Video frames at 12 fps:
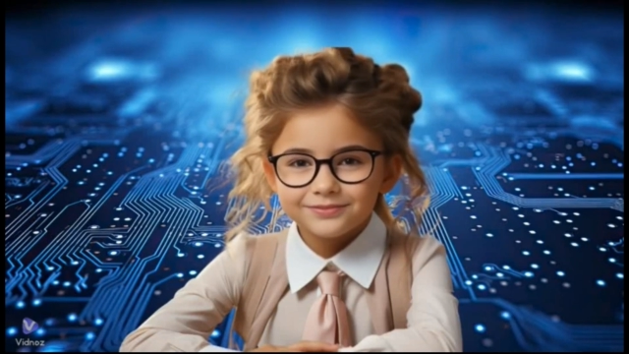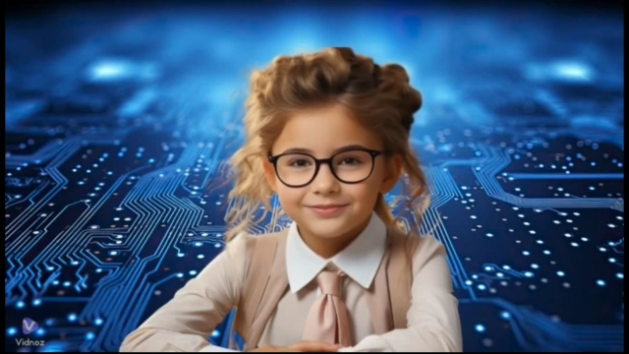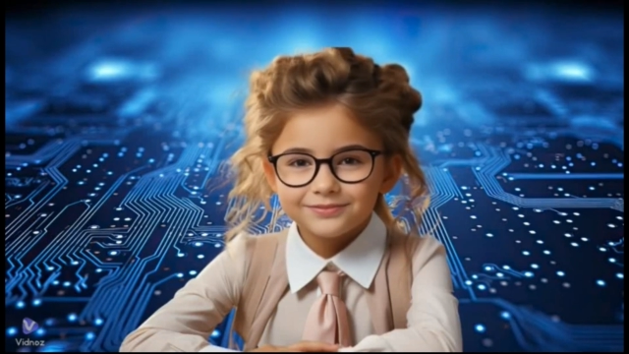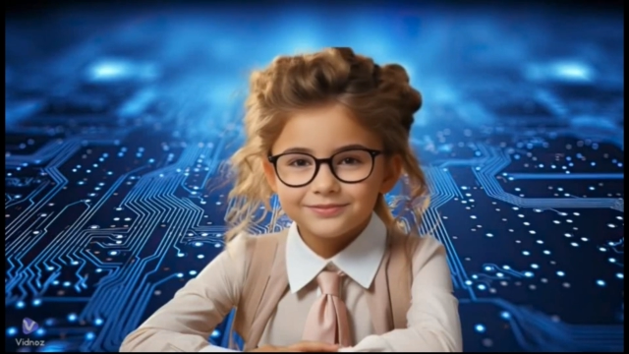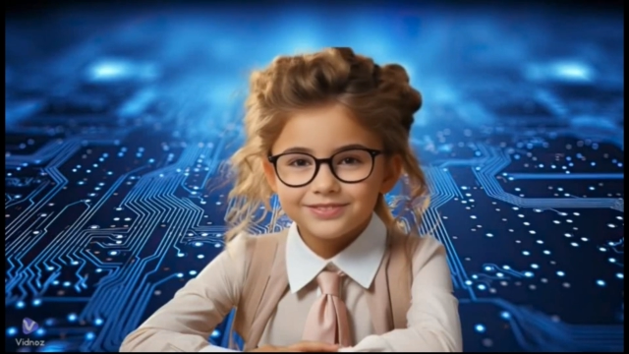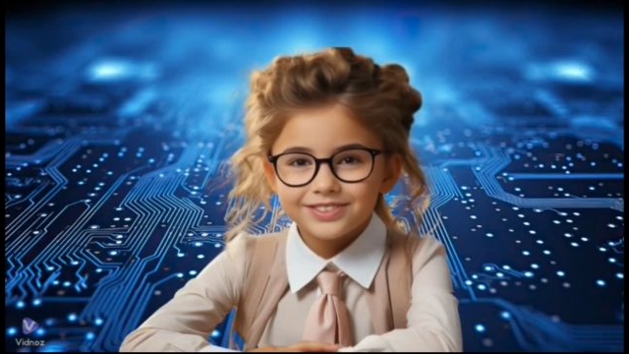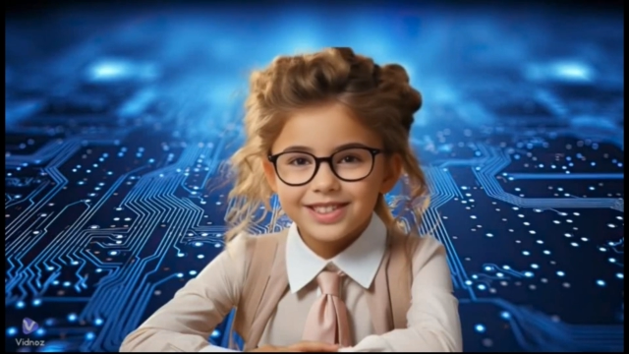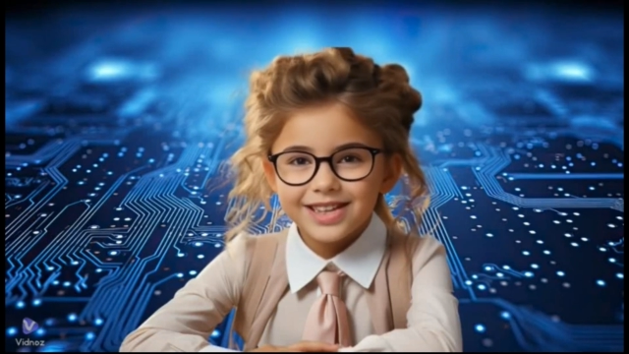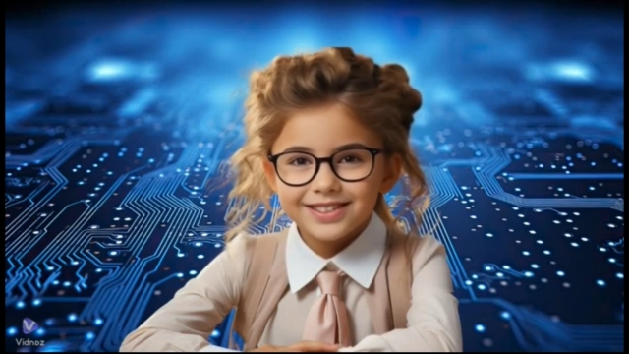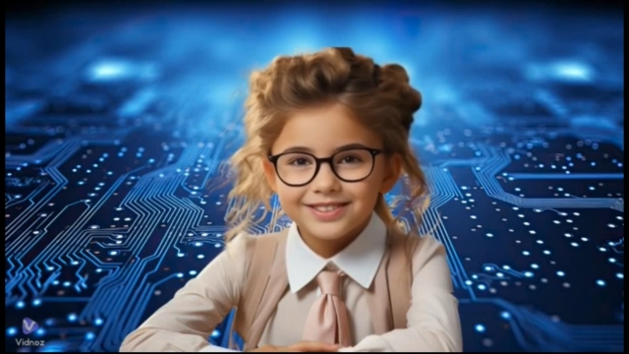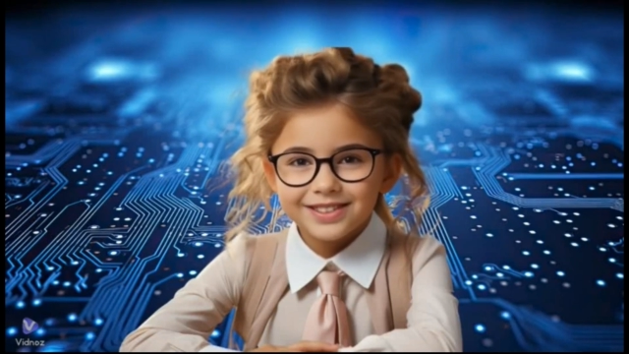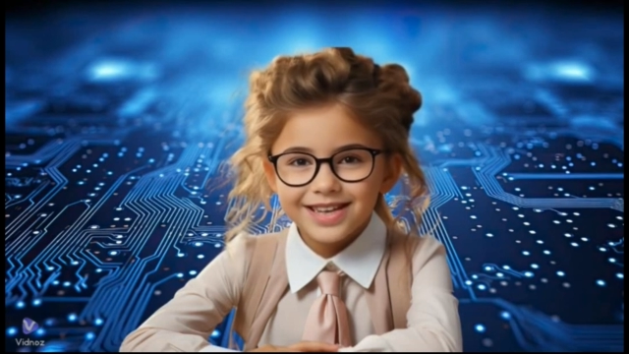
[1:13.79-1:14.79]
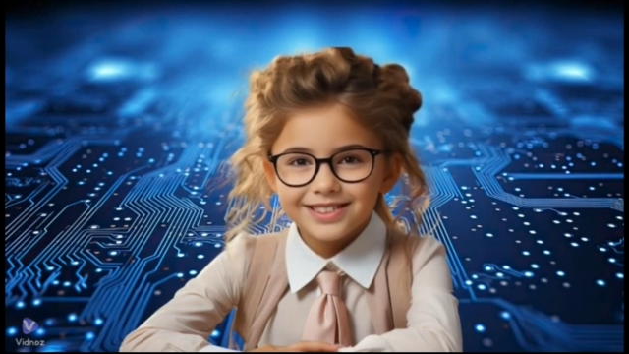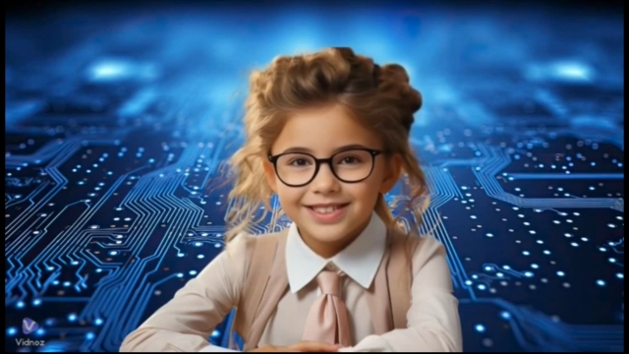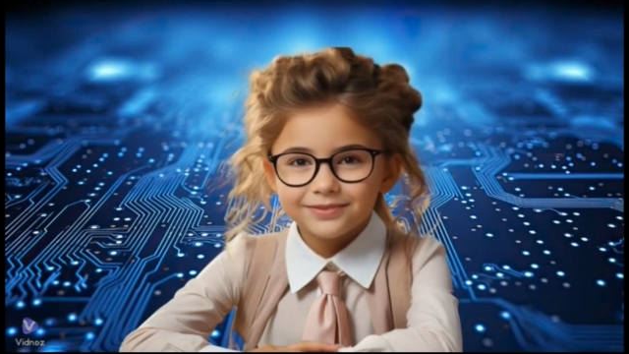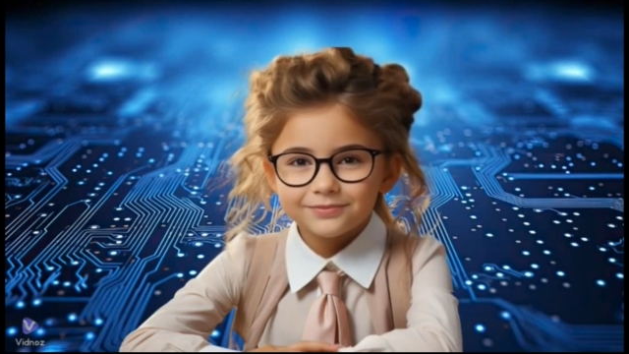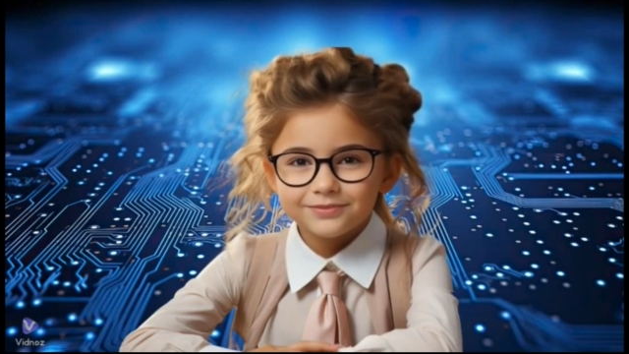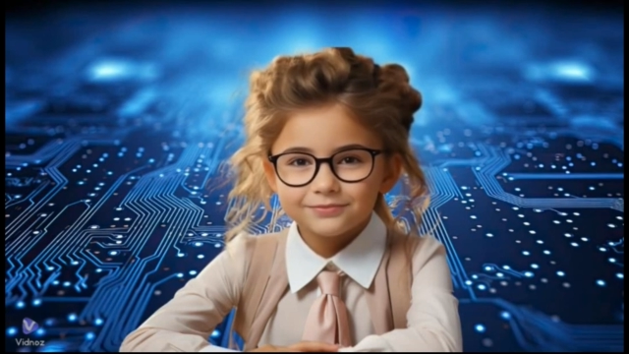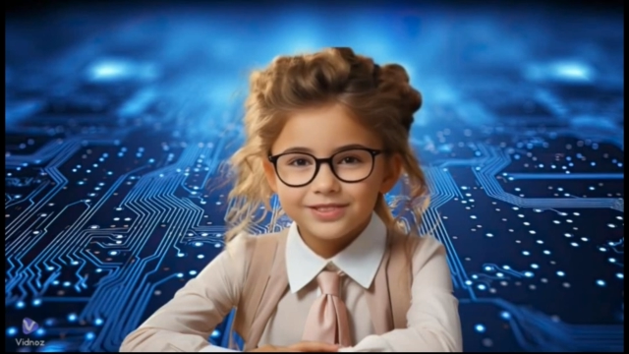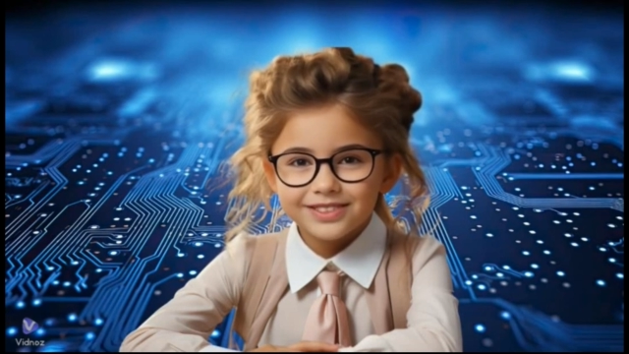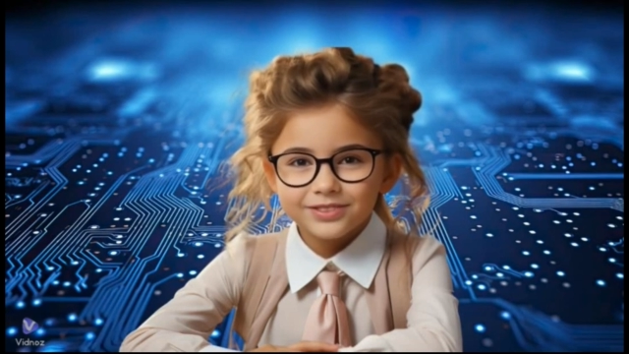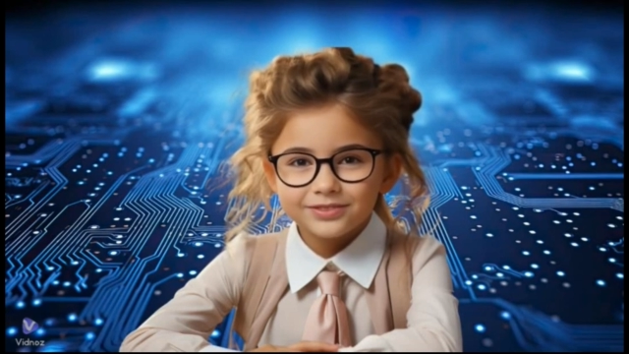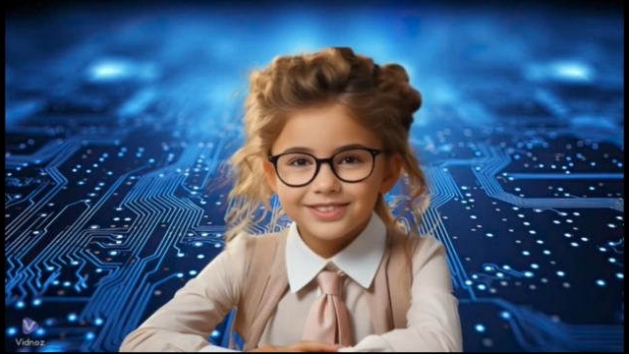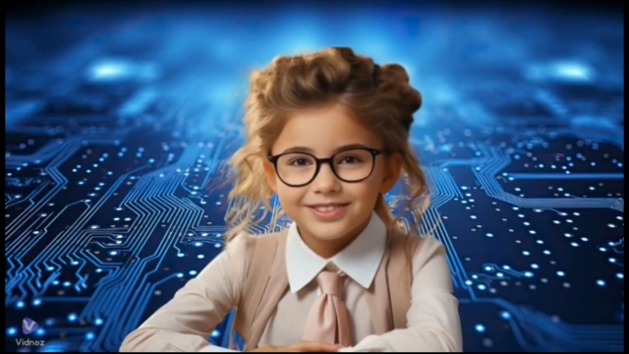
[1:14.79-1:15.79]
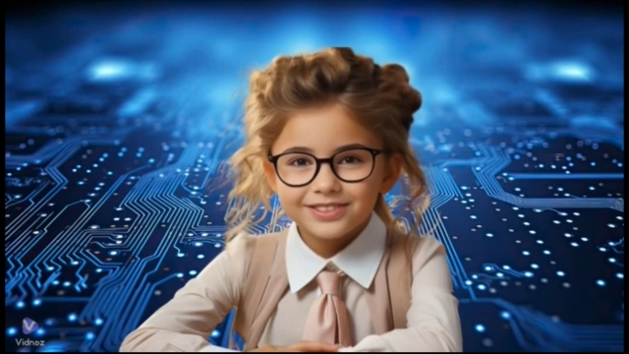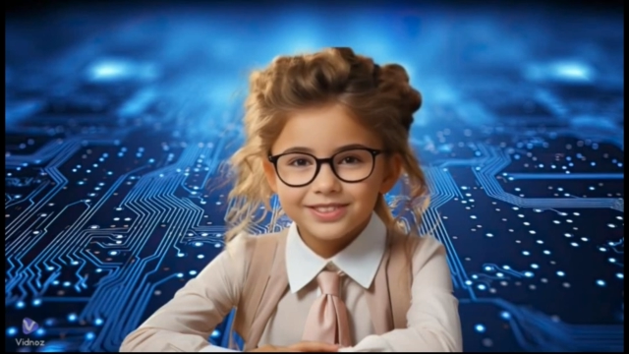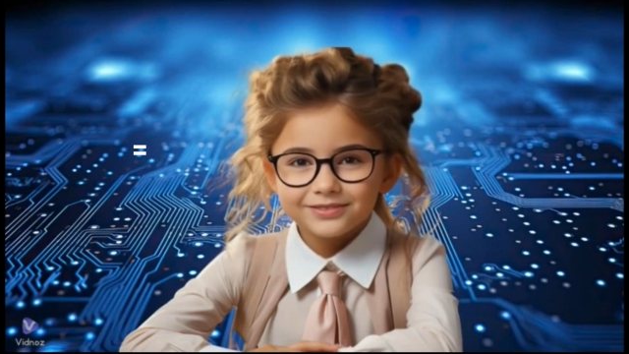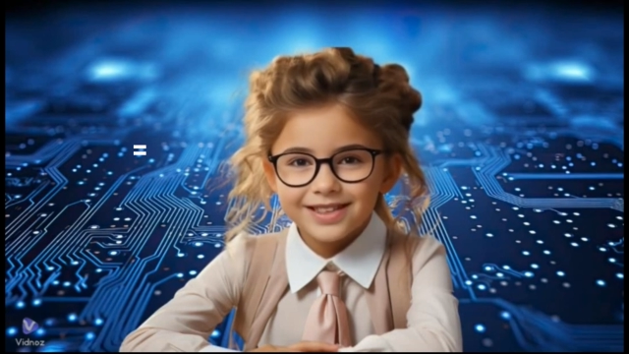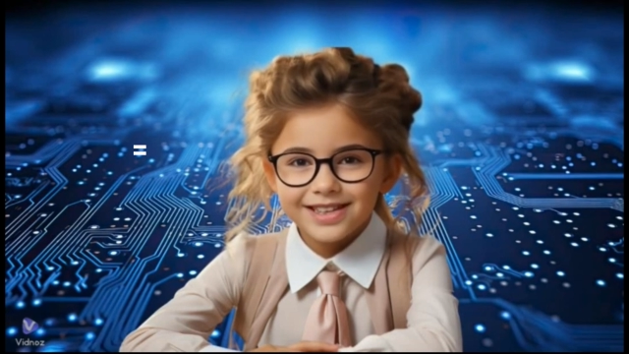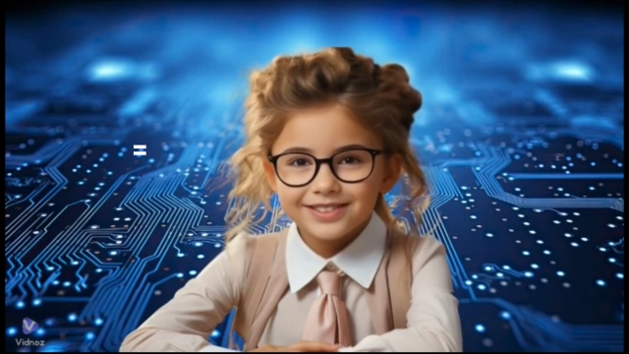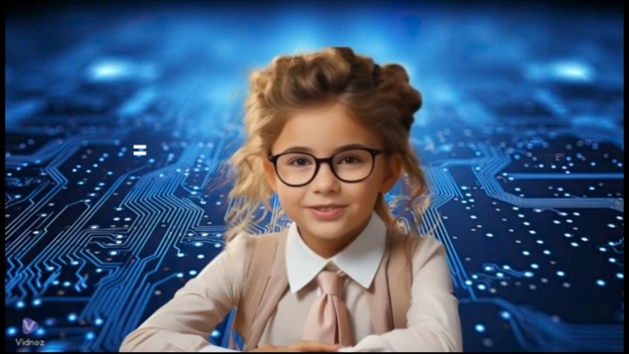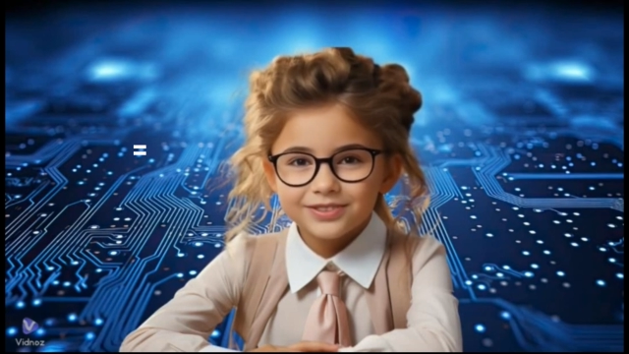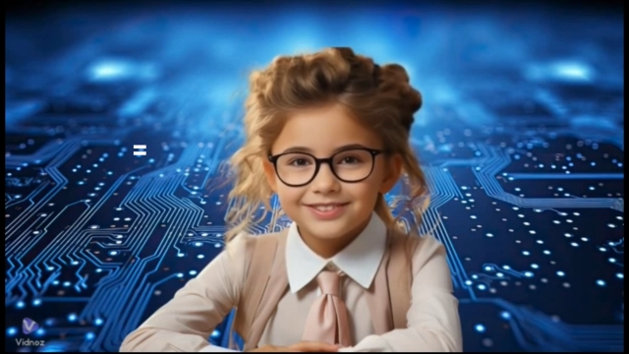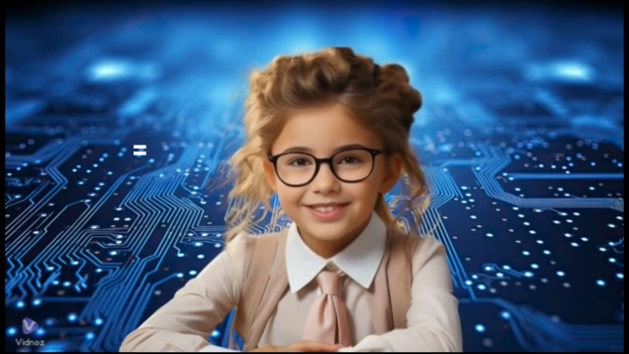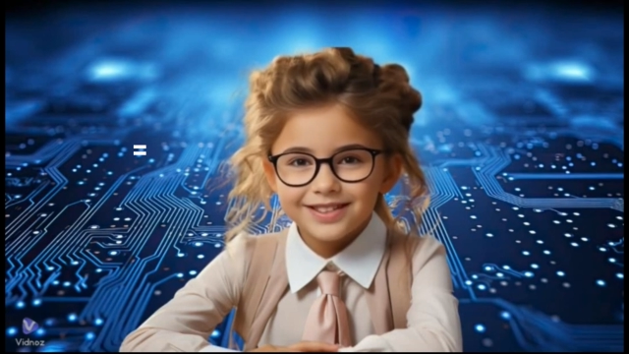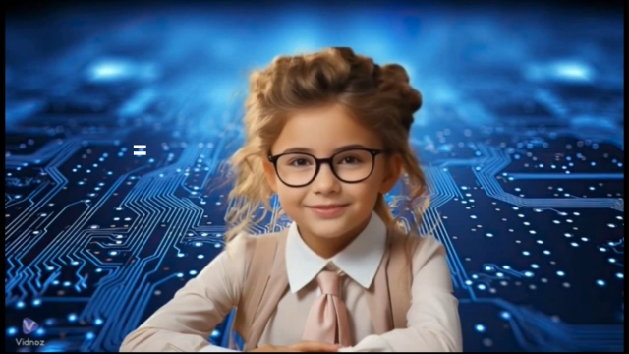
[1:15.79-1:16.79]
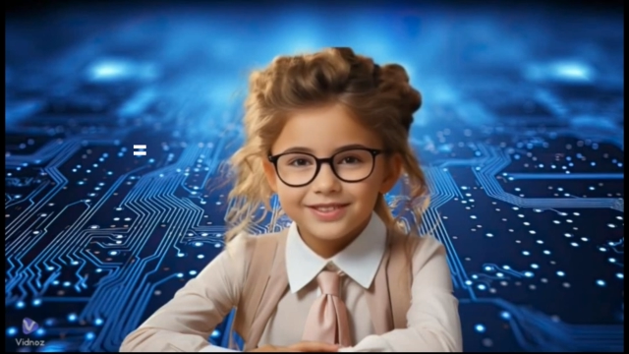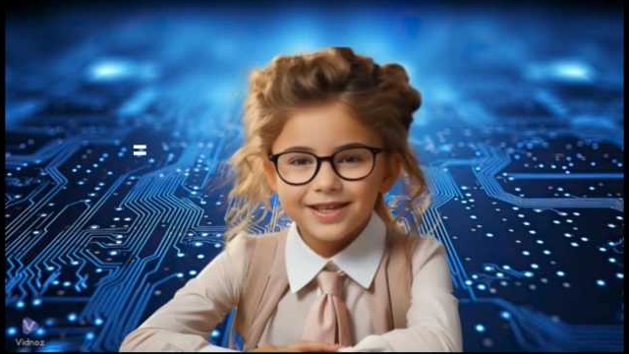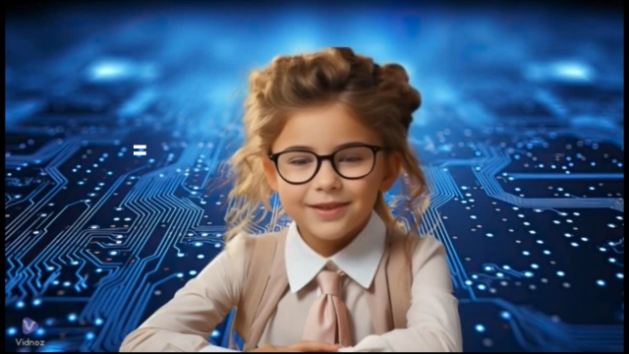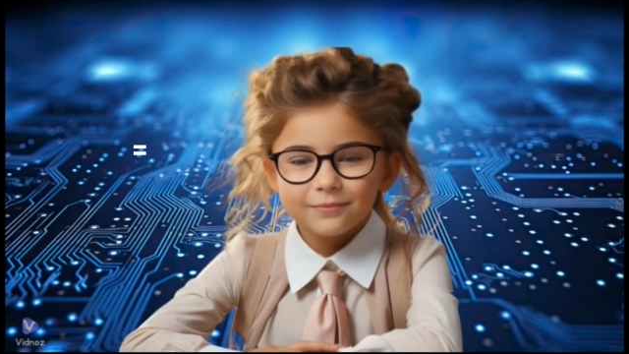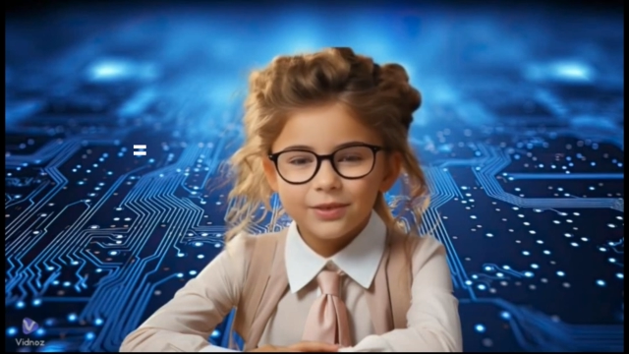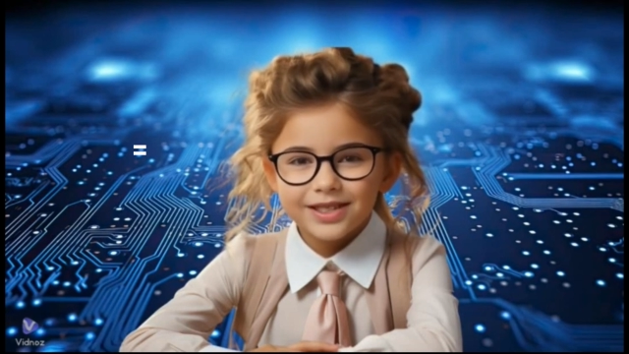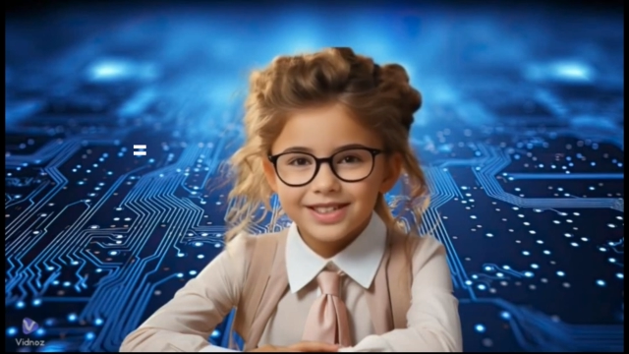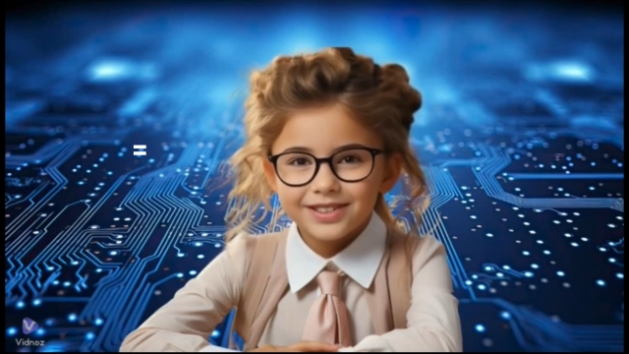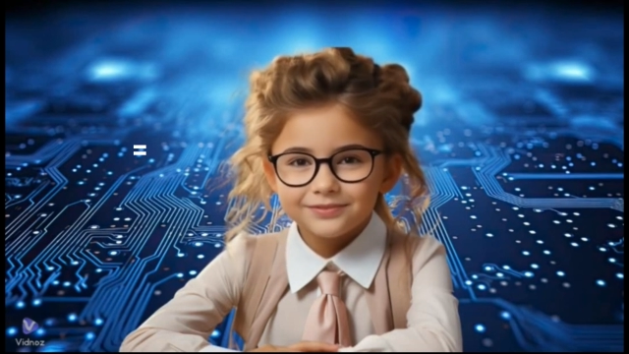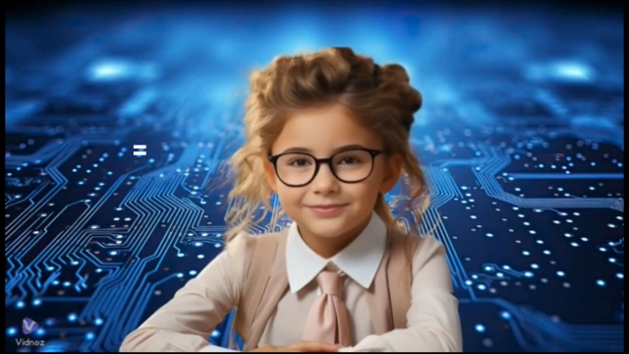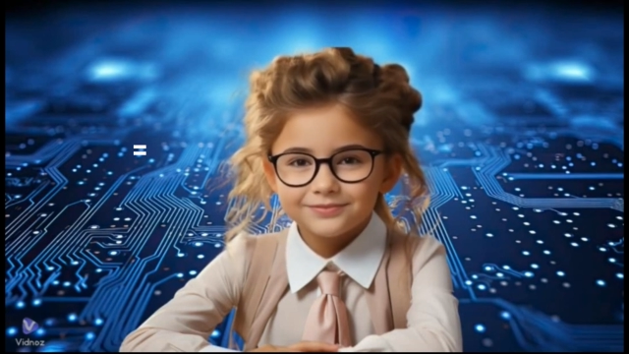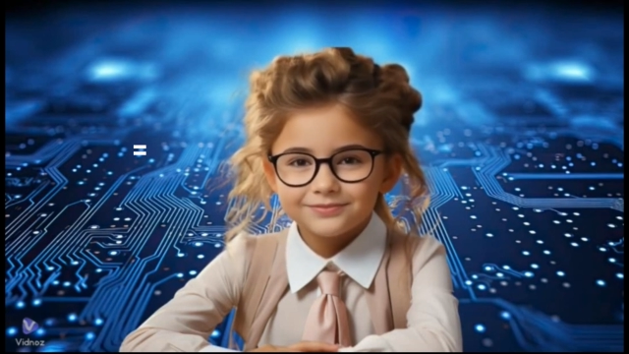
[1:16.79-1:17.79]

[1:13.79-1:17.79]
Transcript: To add an item, we use the key value assignment operator.